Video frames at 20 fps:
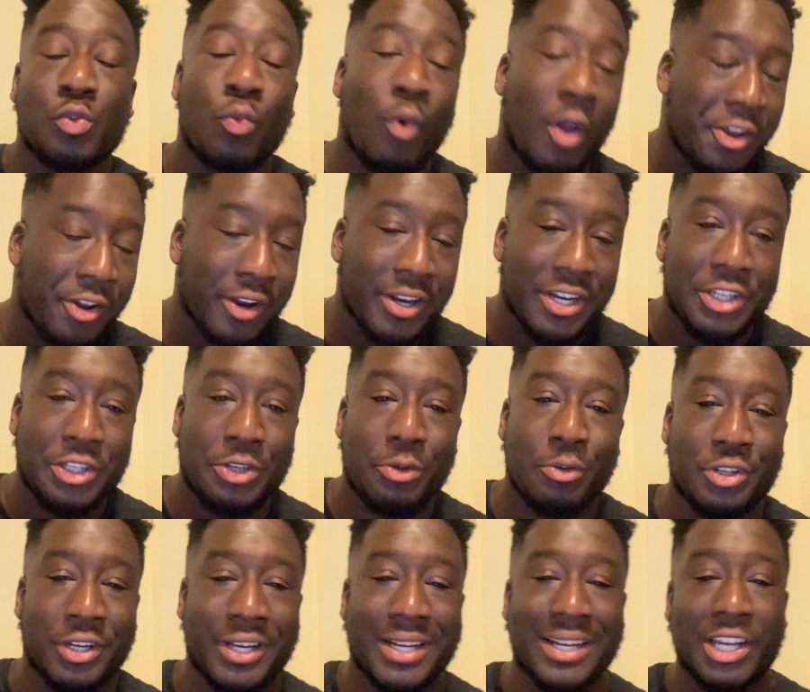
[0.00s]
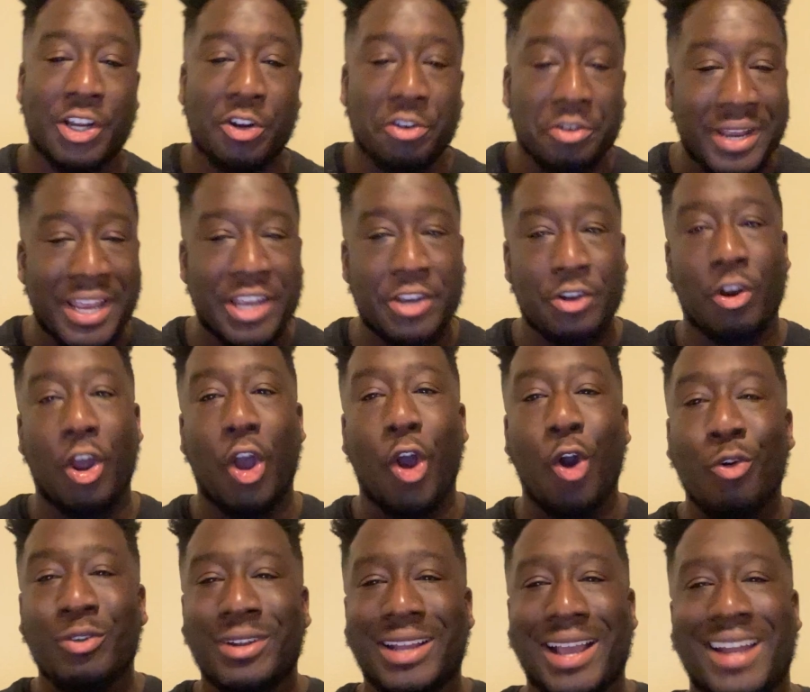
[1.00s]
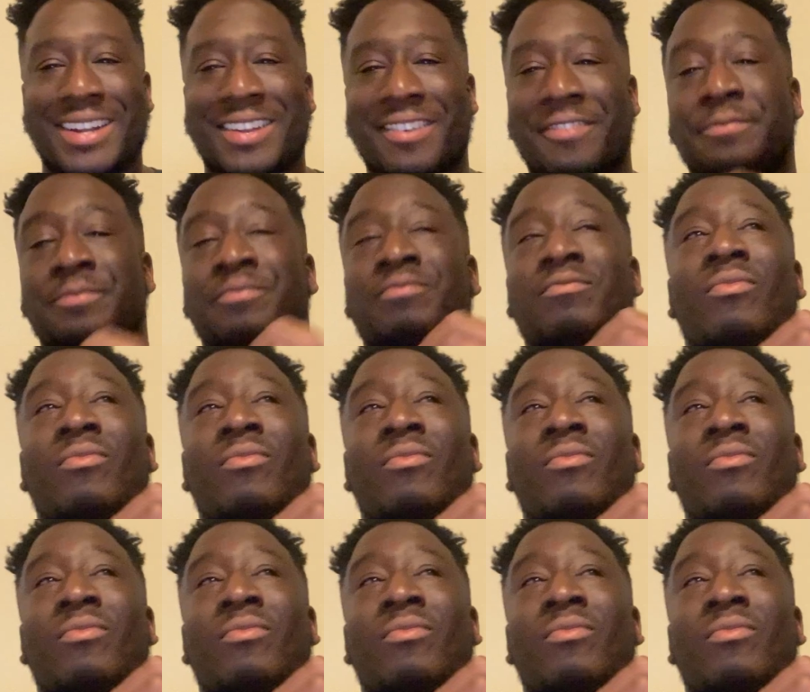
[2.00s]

what you're going to do is you're going to create your own kind of,